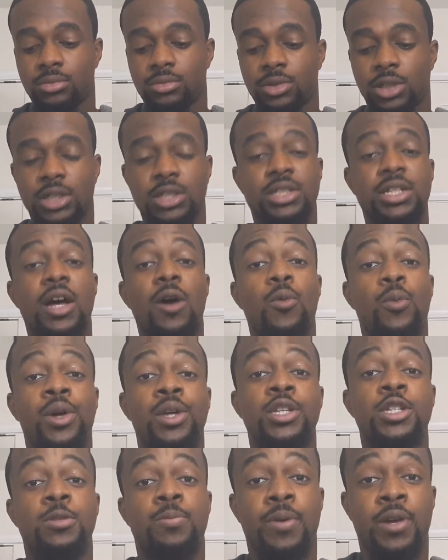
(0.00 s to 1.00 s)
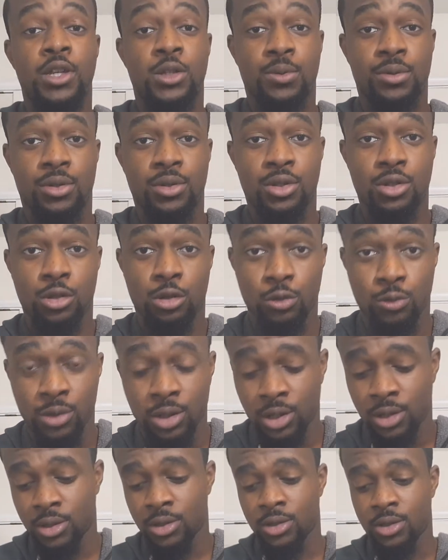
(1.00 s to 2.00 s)
let's not waste space with the
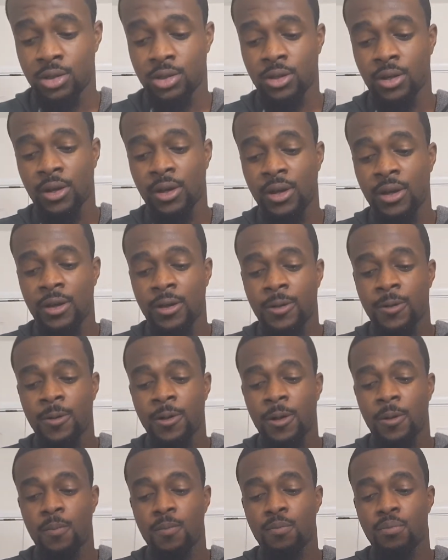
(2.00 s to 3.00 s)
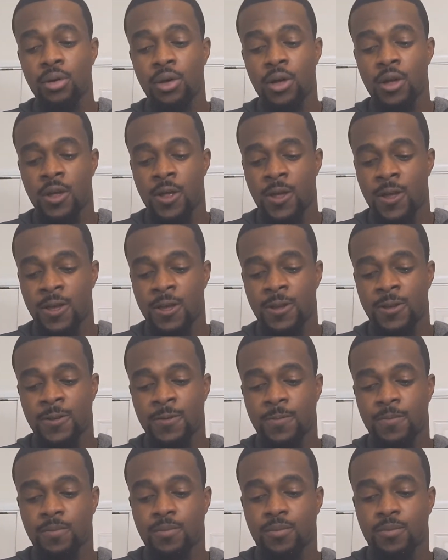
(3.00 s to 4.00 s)
screens, but
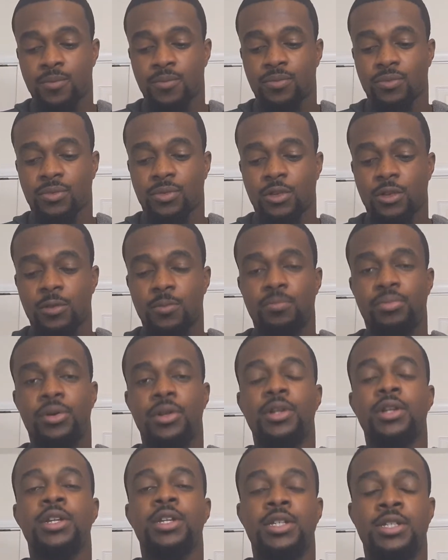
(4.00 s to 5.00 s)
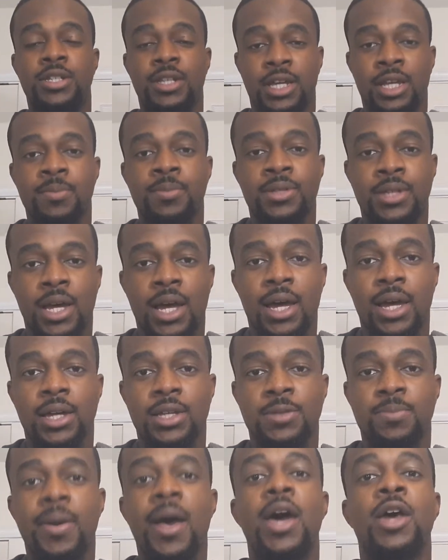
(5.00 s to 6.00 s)
put in the same
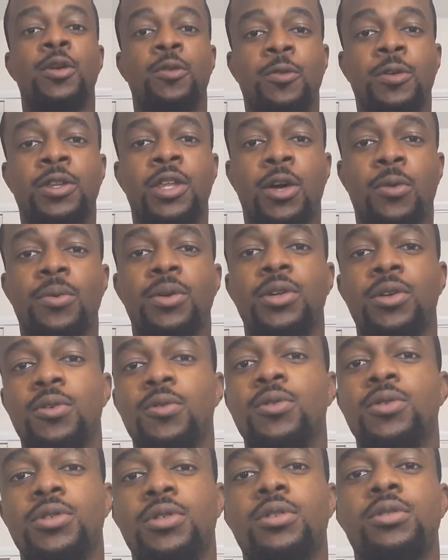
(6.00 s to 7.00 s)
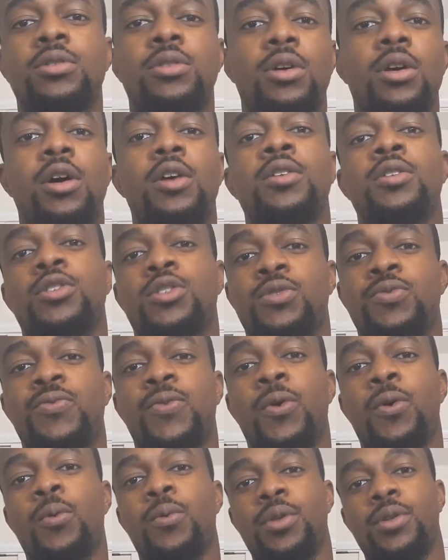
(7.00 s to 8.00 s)
size battery that we use on this
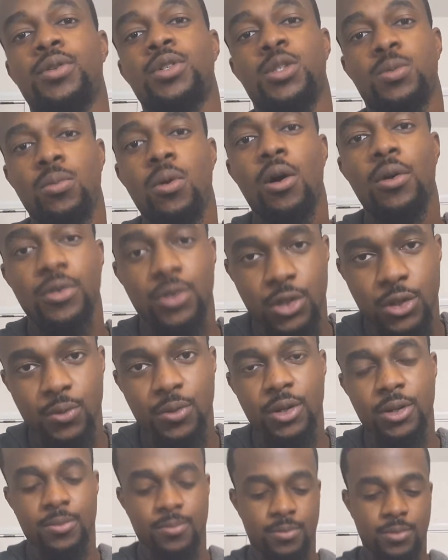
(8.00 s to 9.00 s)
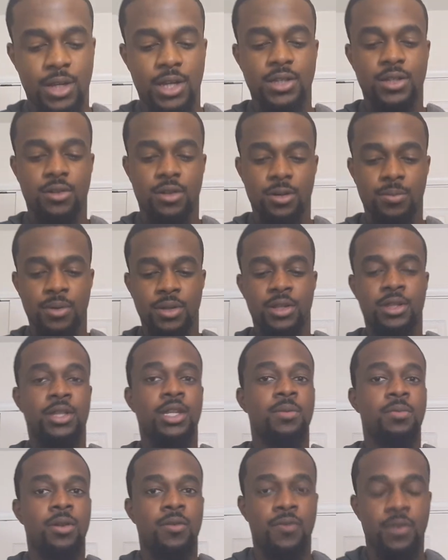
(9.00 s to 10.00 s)
phone with a smaller screen. That's going to be the
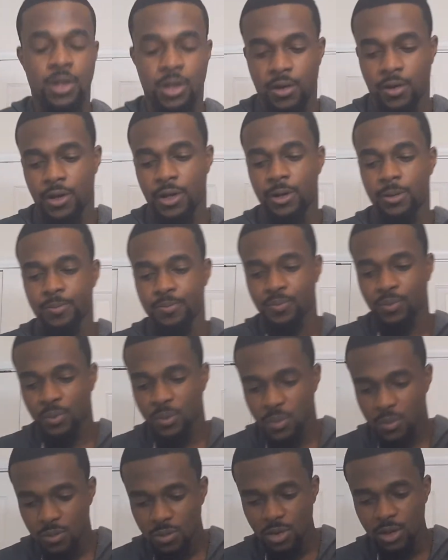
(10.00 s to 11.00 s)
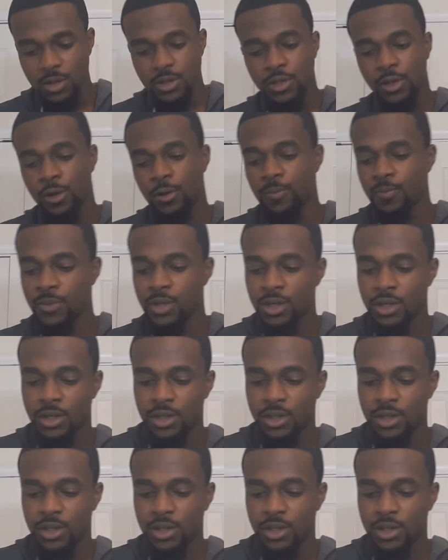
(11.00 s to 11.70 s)
theme of the video here. So